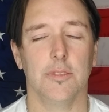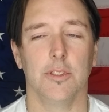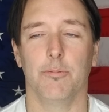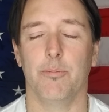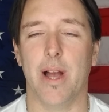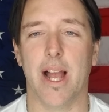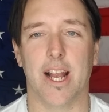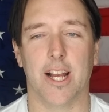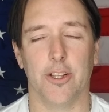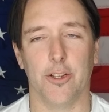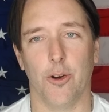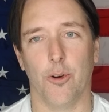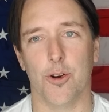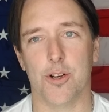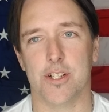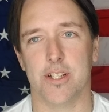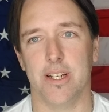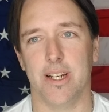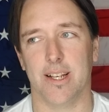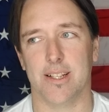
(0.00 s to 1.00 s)
back on the
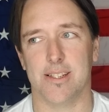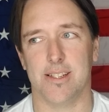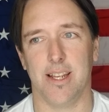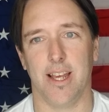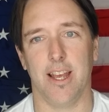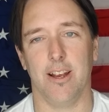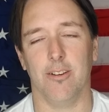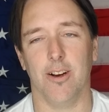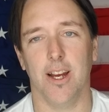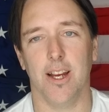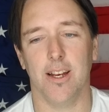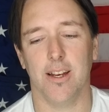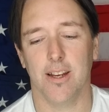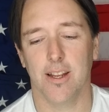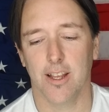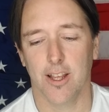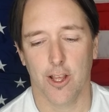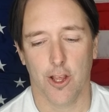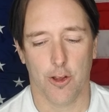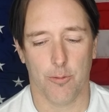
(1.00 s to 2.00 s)
horse the next day, right?
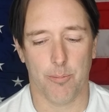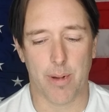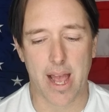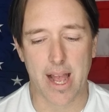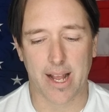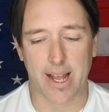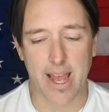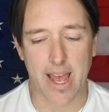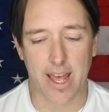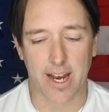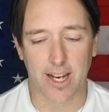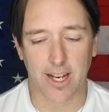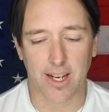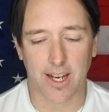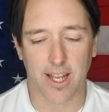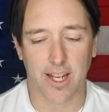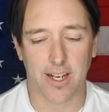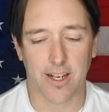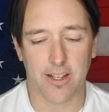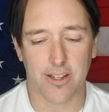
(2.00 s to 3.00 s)
Back at it.
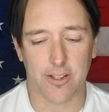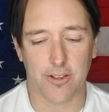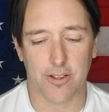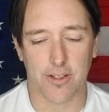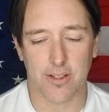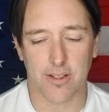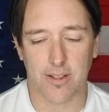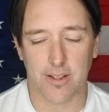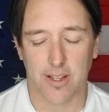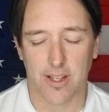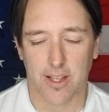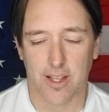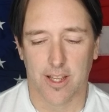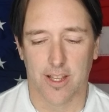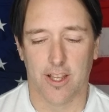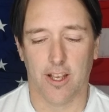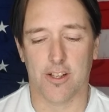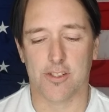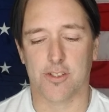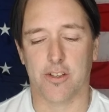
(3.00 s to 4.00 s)
And
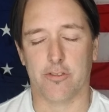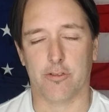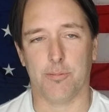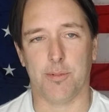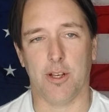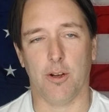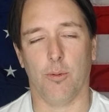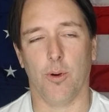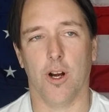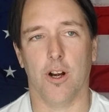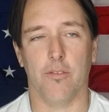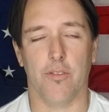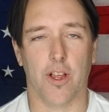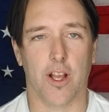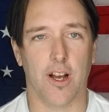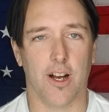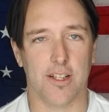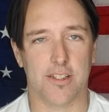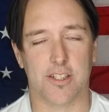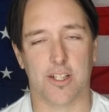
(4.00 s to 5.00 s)
you also have to be aware of the
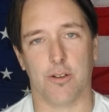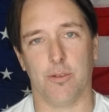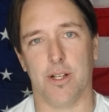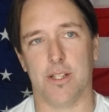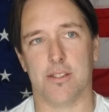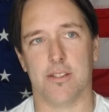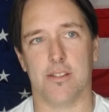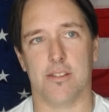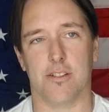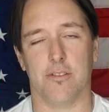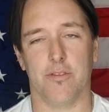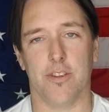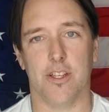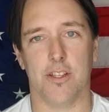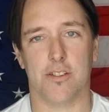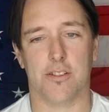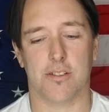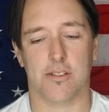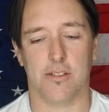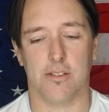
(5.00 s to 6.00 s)
consequences of
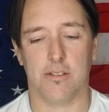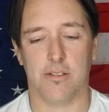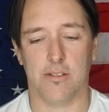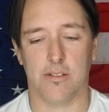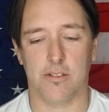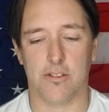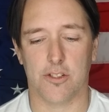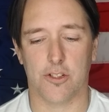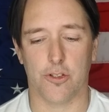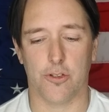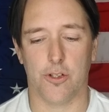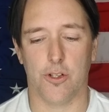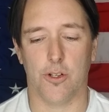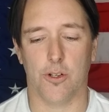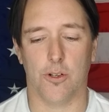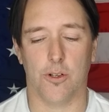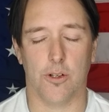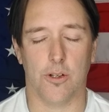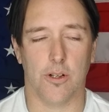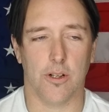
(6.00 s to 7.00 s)
this
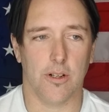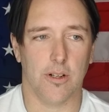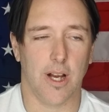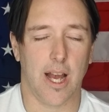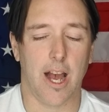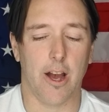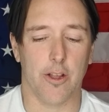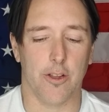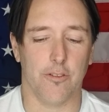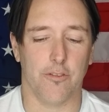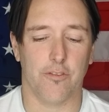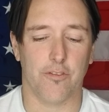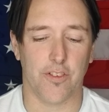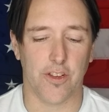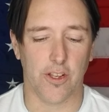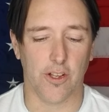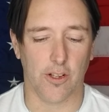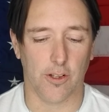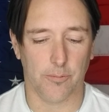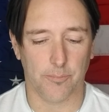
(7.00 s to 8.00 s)
to how you
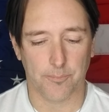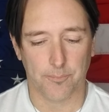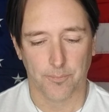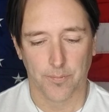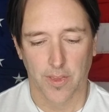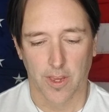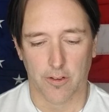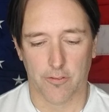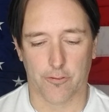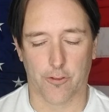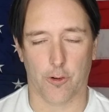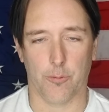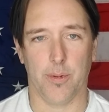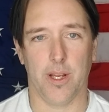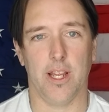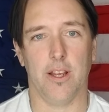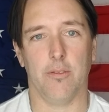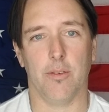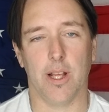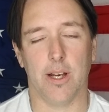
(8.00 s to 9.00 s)
feel. For
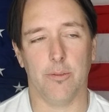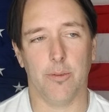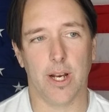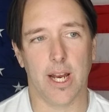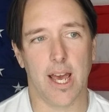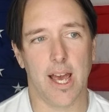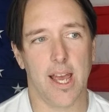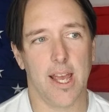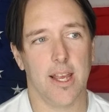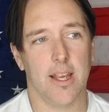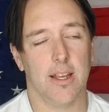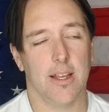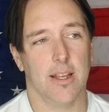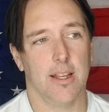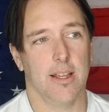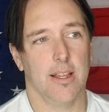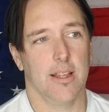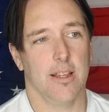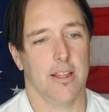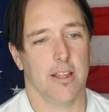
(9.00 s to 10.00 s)
me, when I
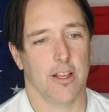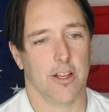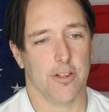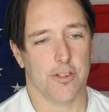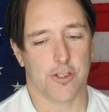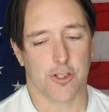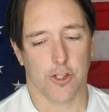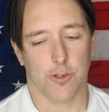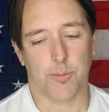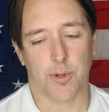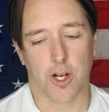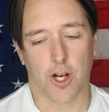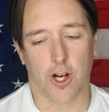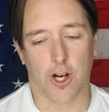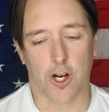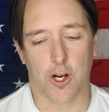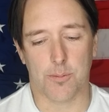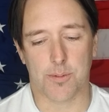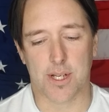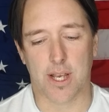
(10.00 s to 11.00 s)
consume
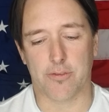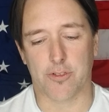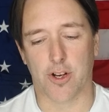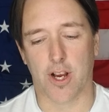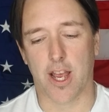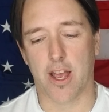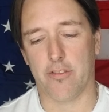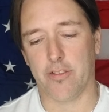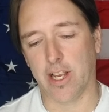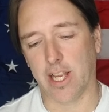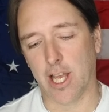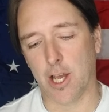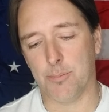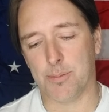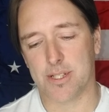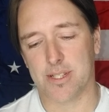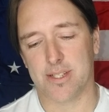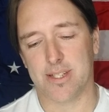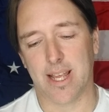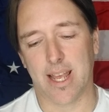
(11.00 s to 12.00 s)
carbs after having
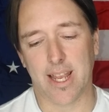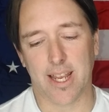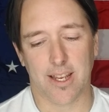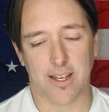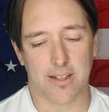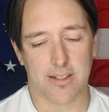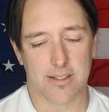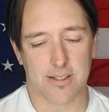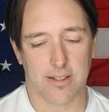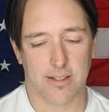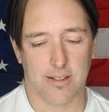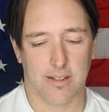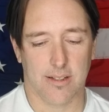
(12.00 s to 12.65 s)
abstained,